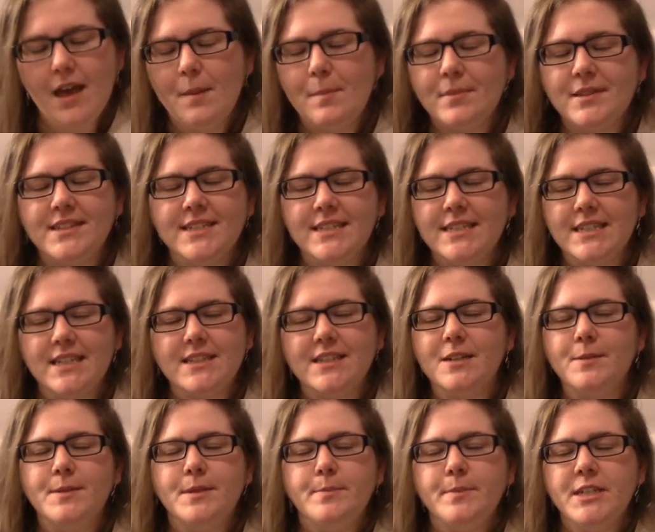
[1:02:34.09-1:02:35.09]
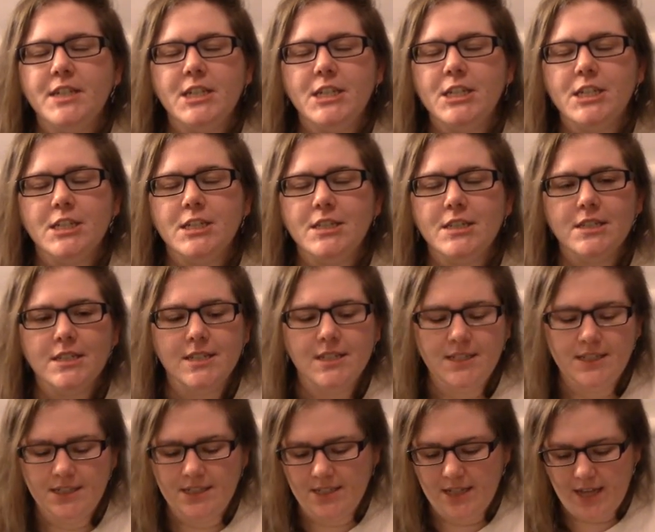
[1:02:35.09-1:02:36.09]
Please let there be beads.
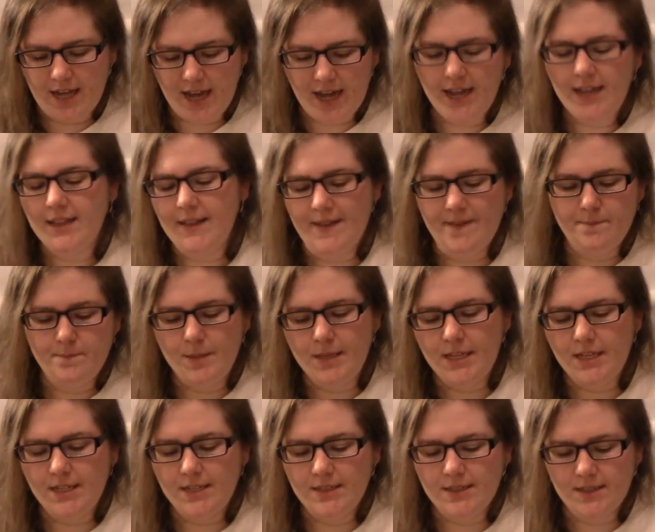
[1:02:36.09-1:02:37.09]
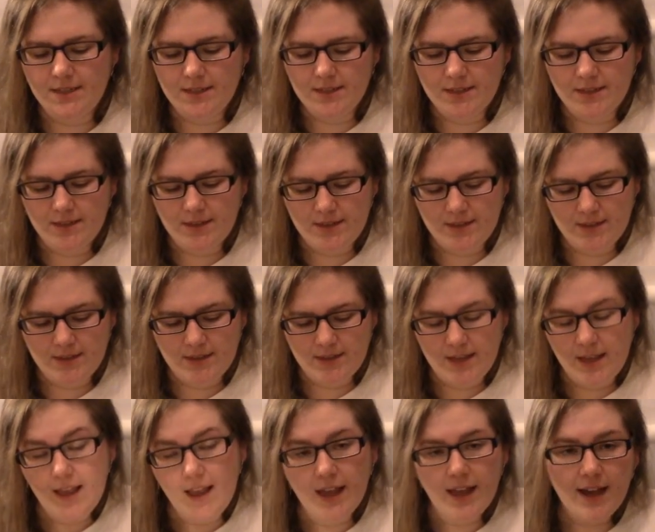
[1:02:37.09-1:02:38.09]
I love beads.
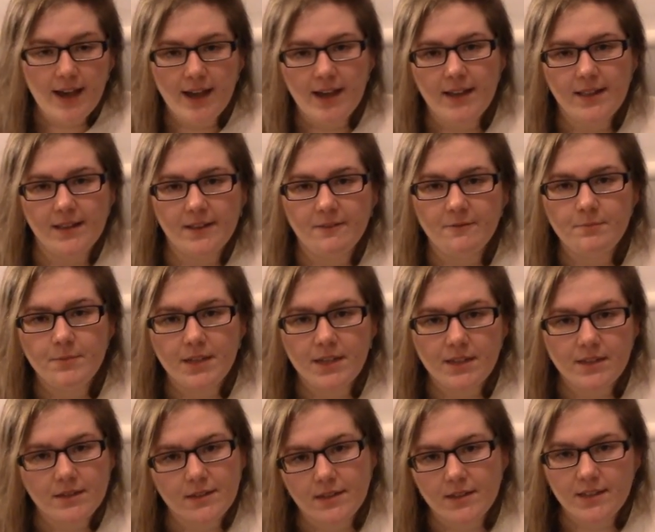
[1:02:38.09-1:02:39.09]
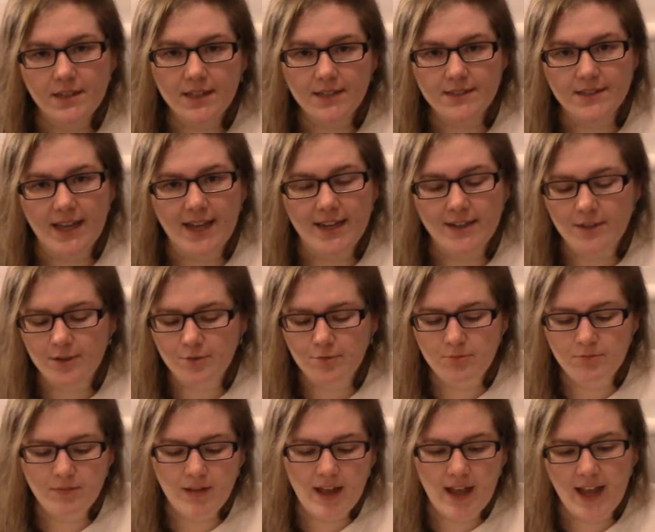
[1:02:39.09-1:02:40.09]
I love beads. Yes, I
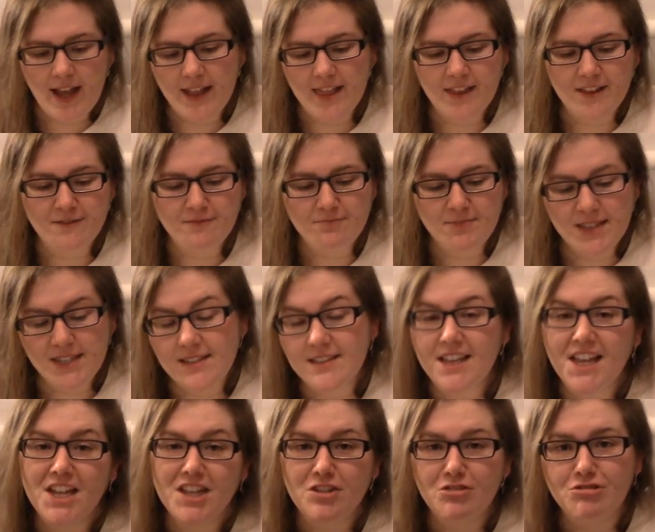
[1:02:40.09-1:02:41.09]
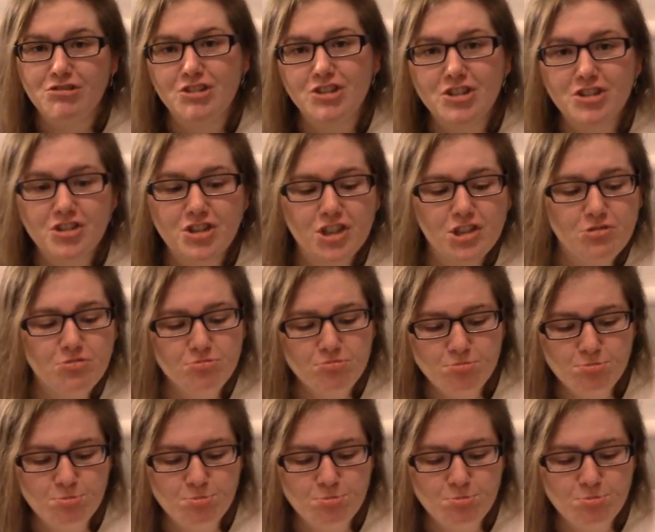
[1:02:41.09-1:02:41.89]
do. I love beads, and you should too.